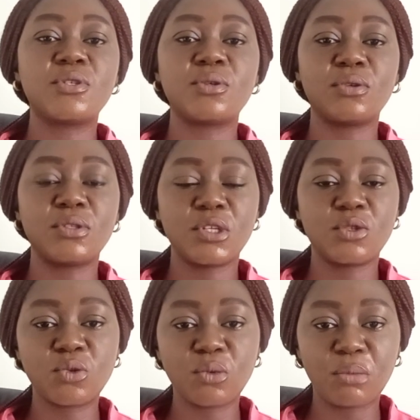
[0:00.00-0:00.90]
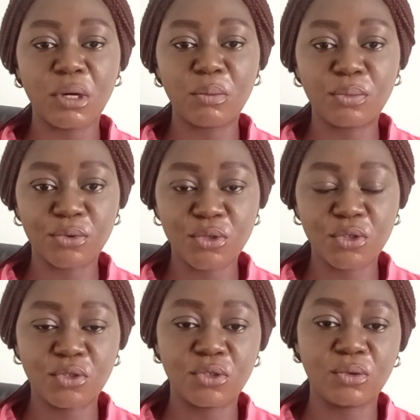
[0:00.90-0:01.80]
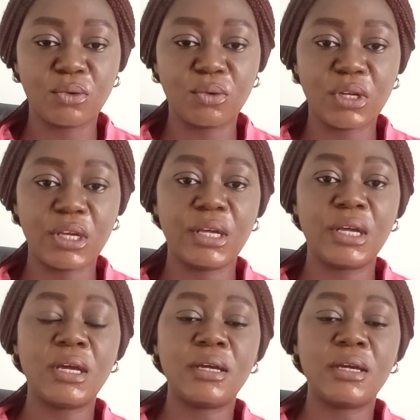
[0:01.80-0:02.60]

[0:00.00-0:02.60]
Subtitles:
So it's a two-man procedure, okay.